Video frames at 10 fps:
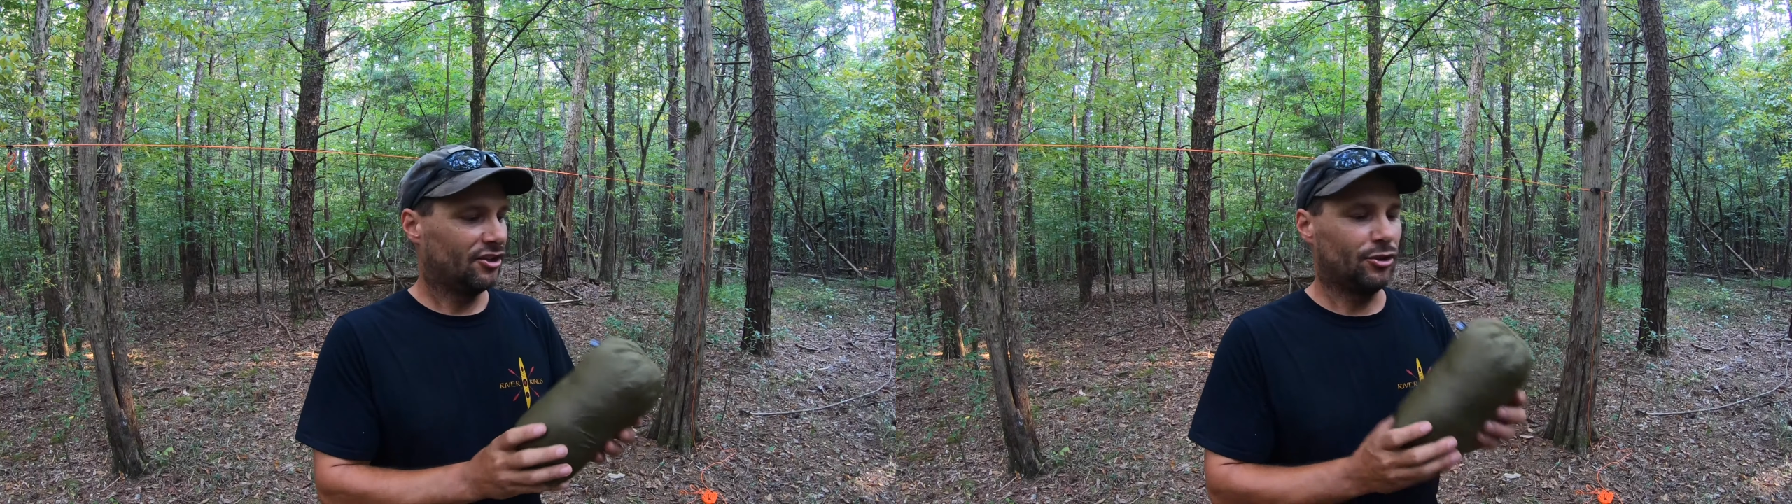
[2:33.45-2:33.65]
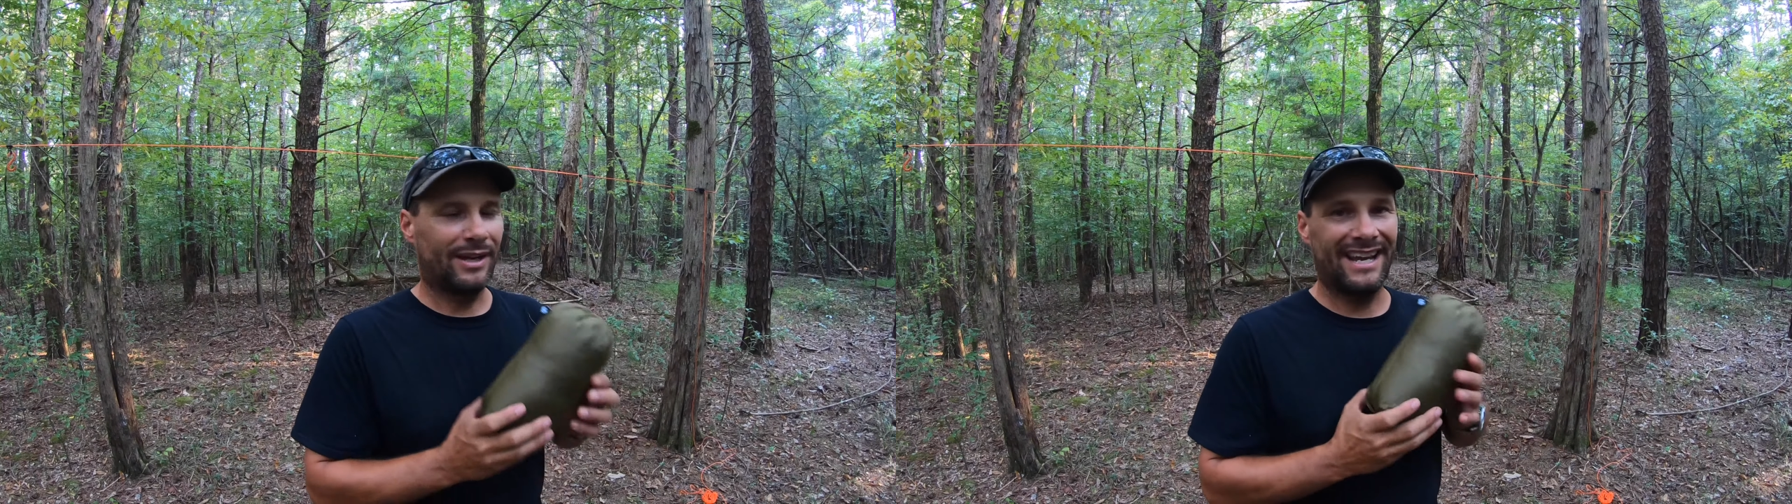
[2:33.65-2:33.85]

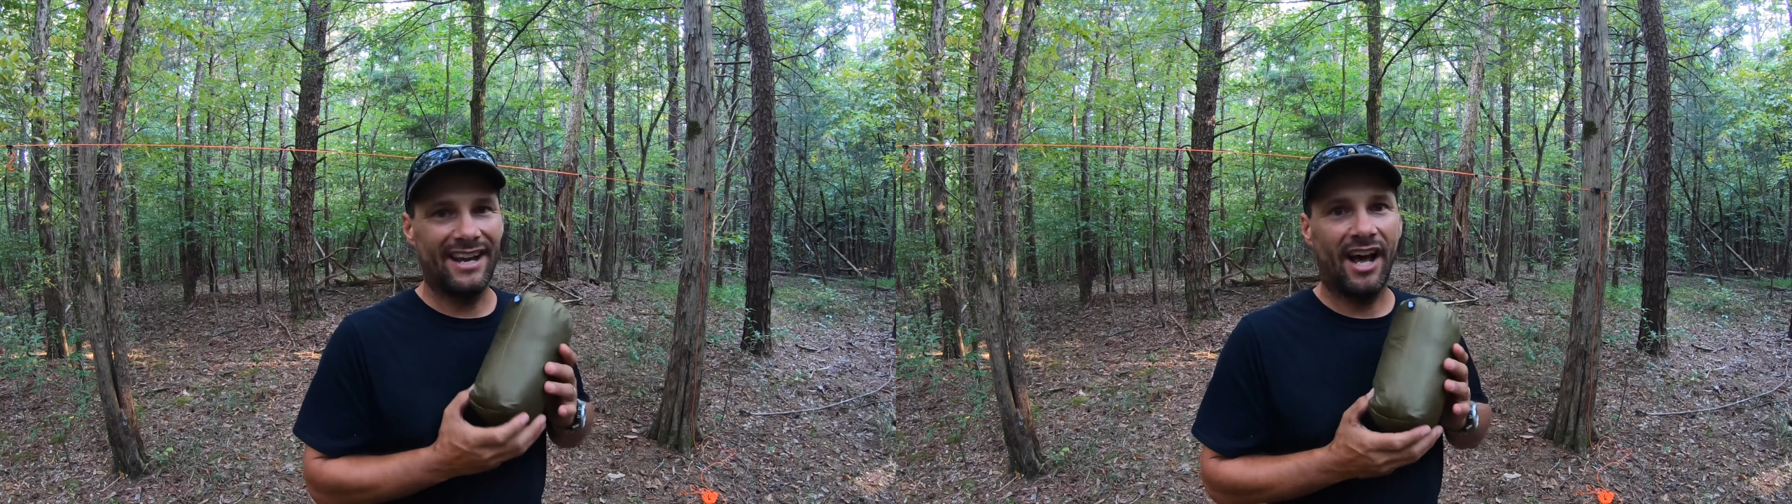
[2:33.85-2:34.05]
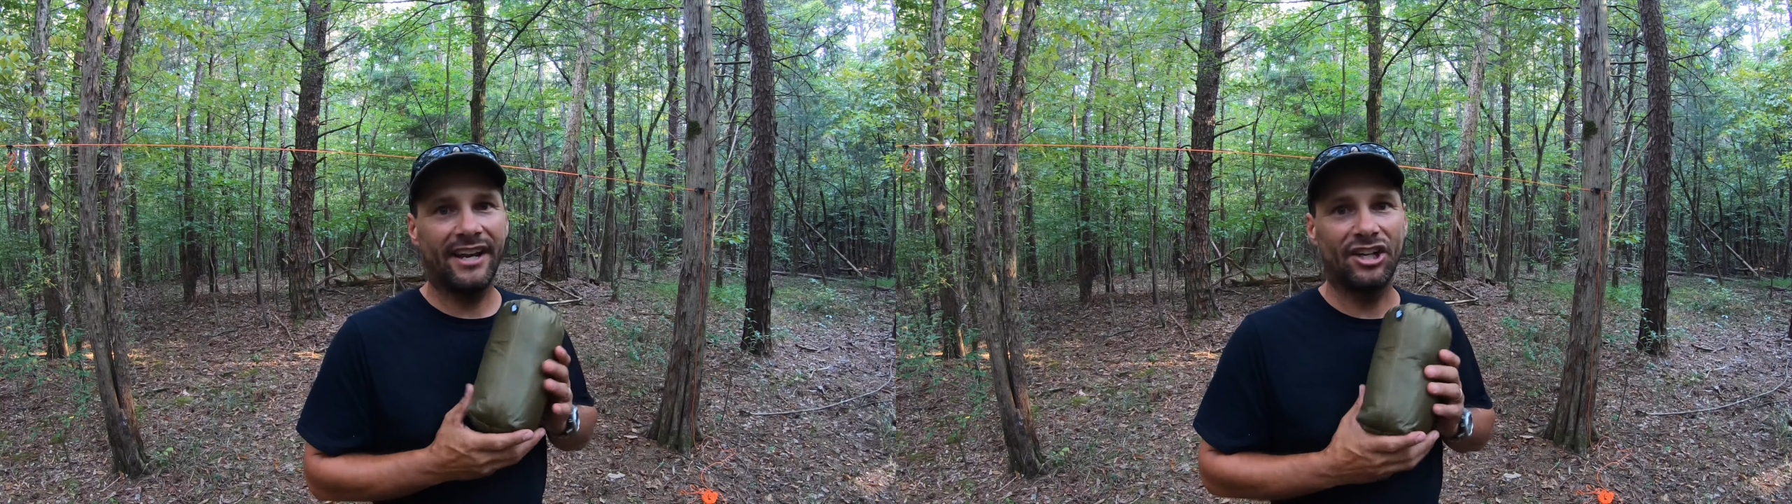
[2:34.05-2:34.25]
you
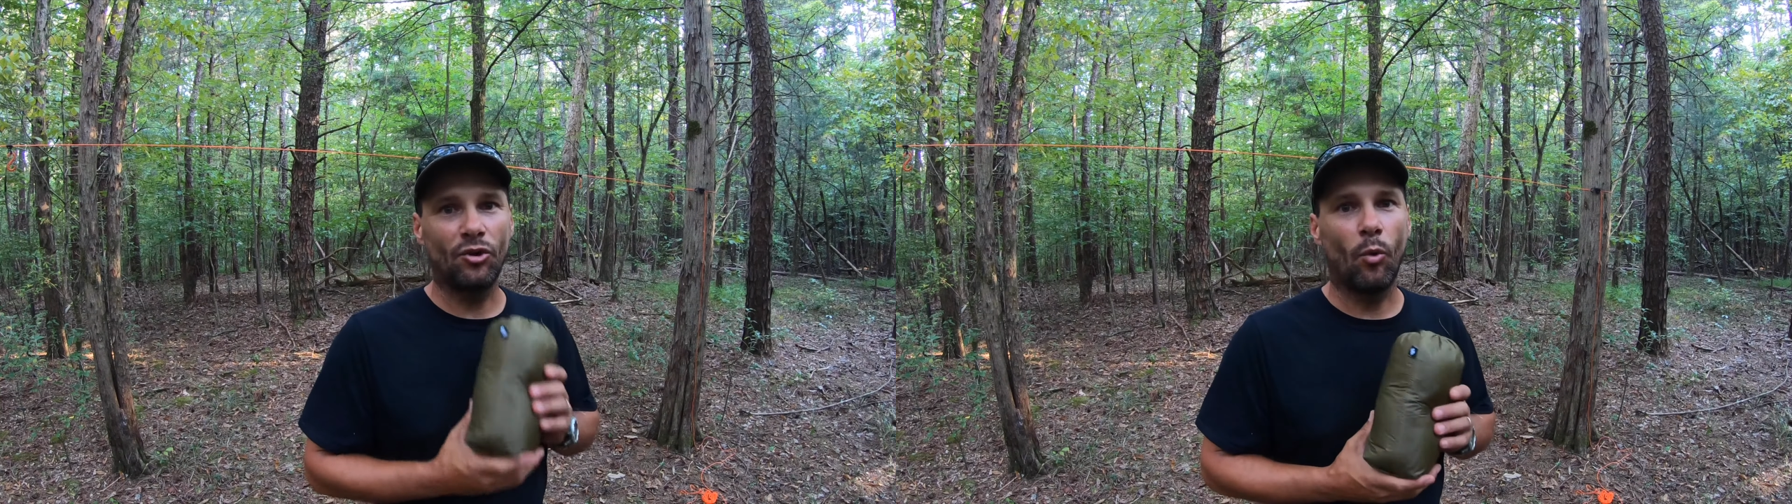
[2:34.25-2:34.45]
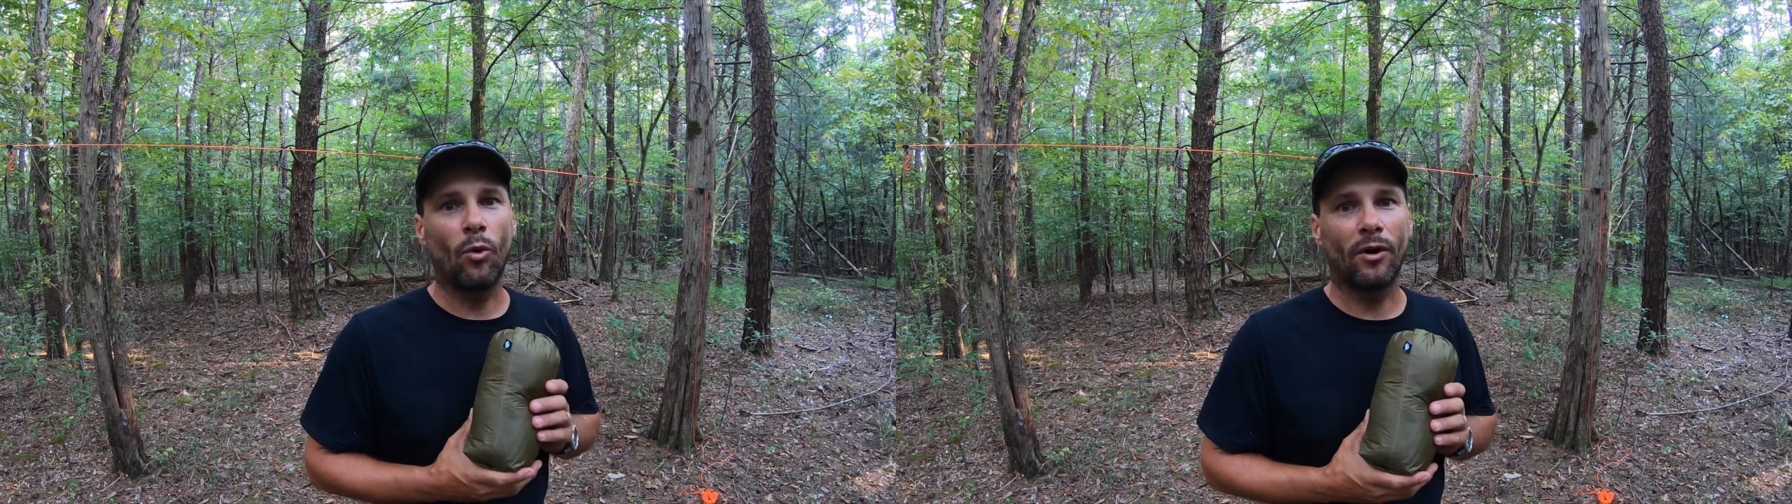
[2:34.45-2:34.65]
cannot
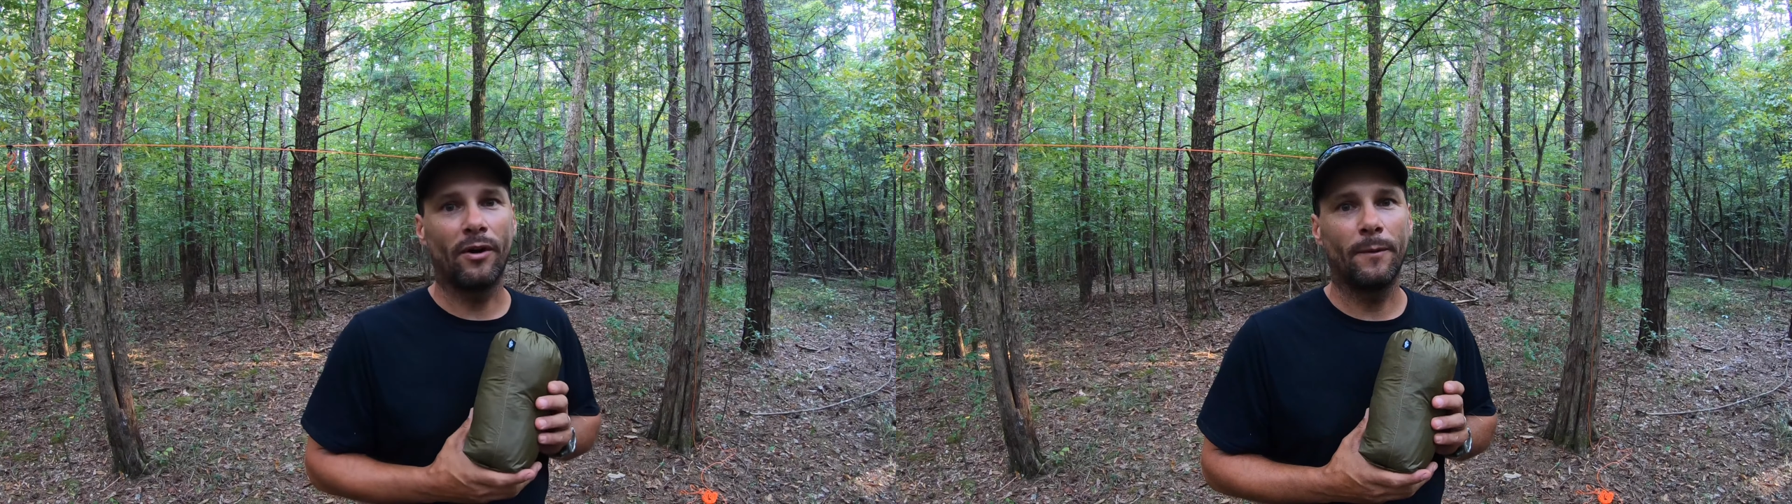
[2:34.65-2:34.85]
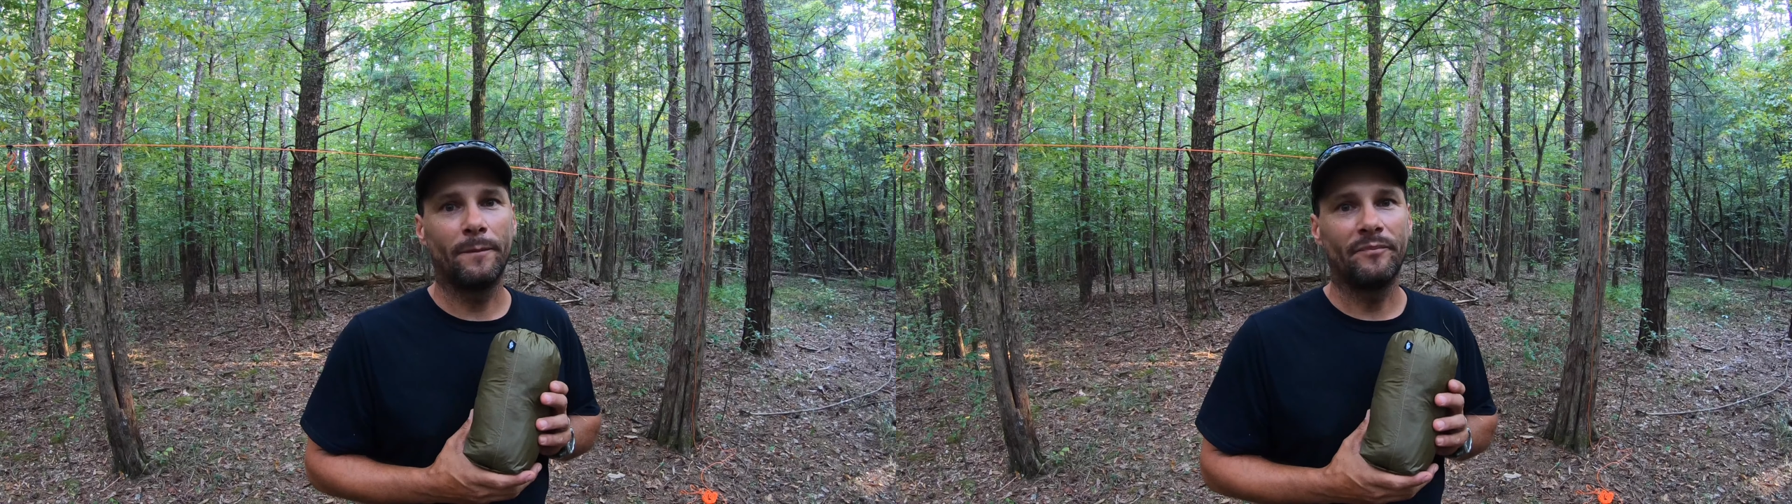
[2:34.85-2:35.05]

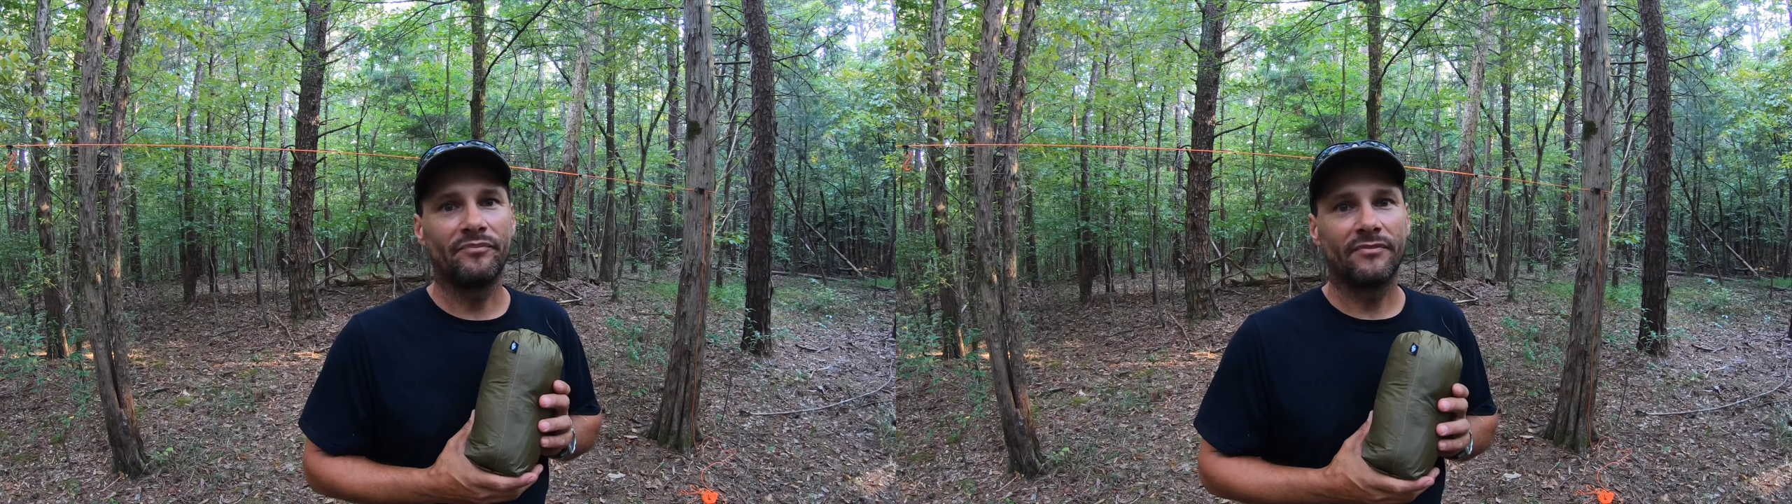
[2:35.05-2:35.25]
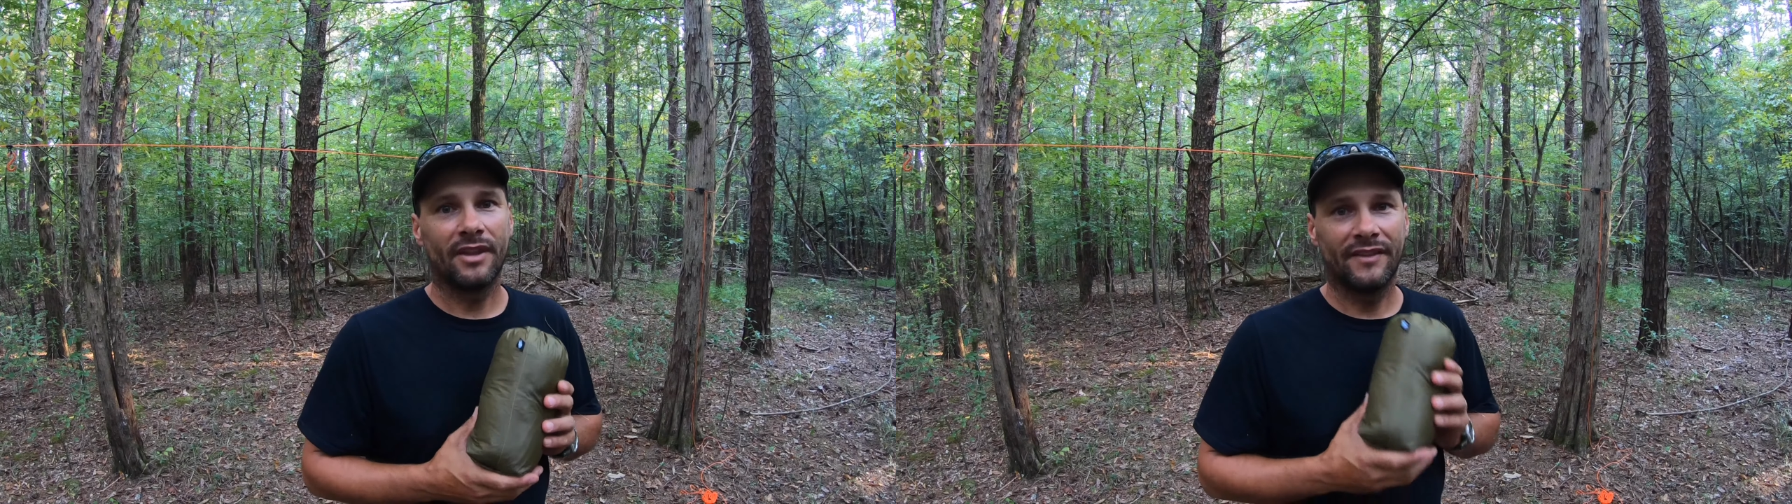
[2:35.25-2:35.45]
ignore
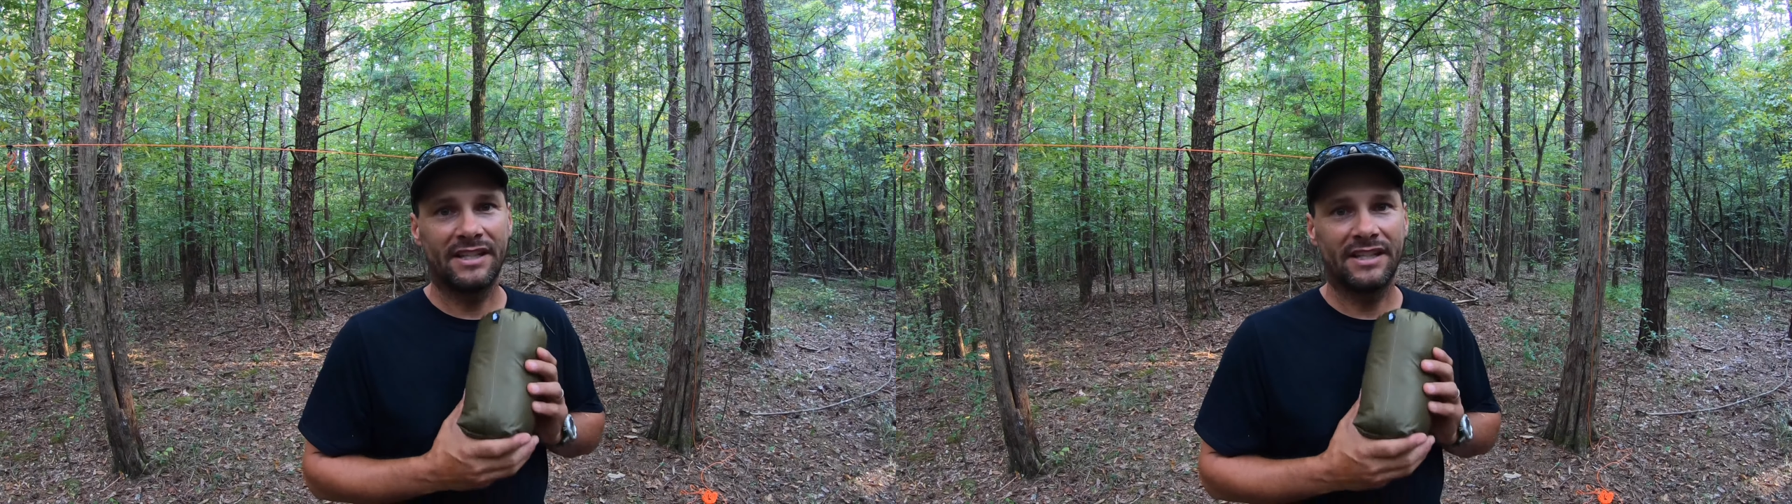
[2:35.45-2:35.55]
the